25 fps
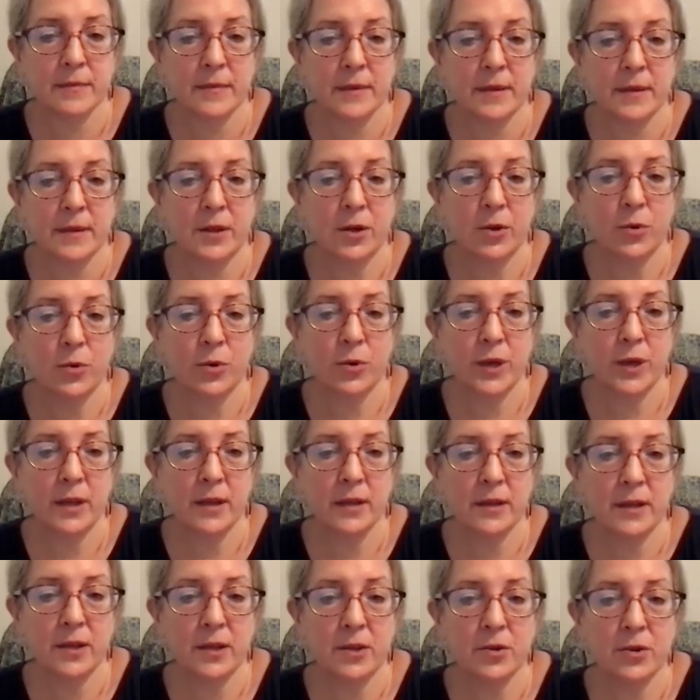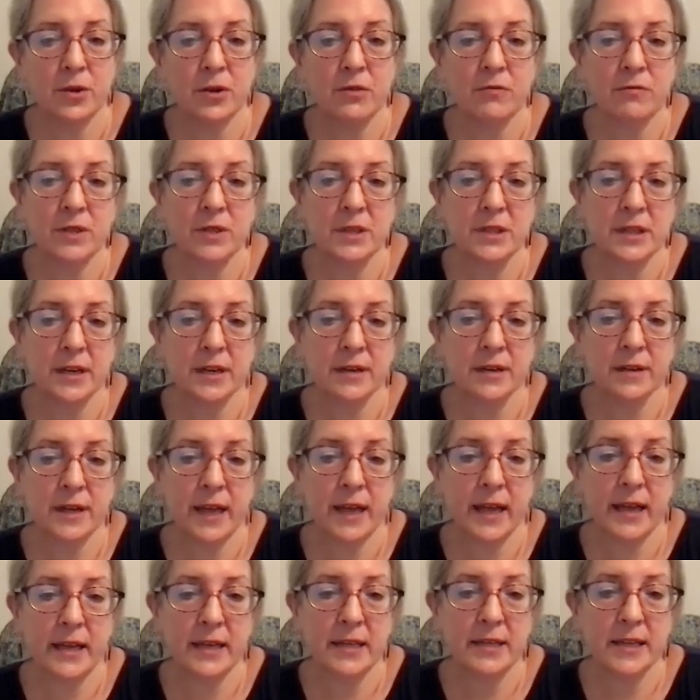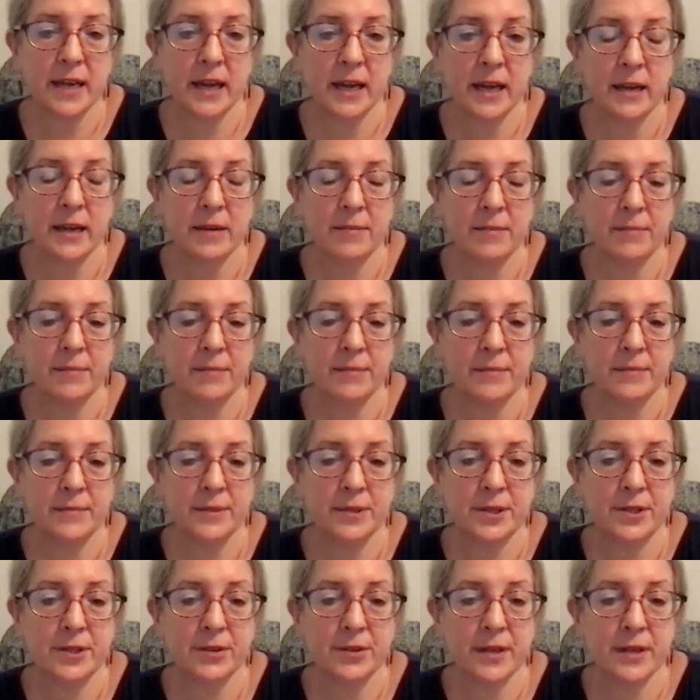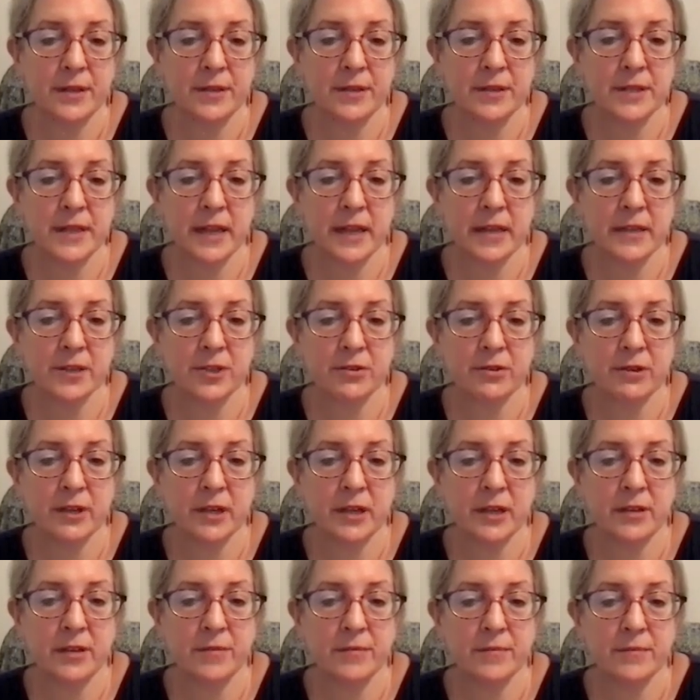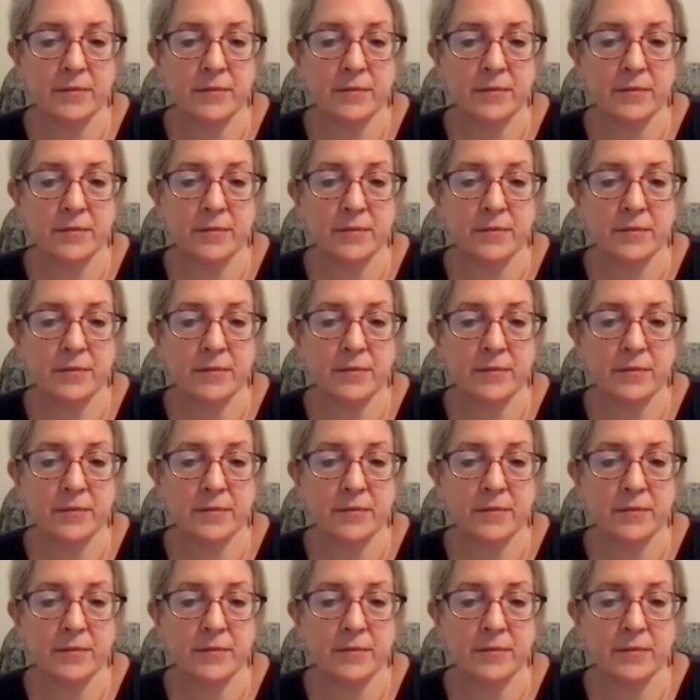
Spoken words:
Knowing that you can return at any time to your inner sanctuary,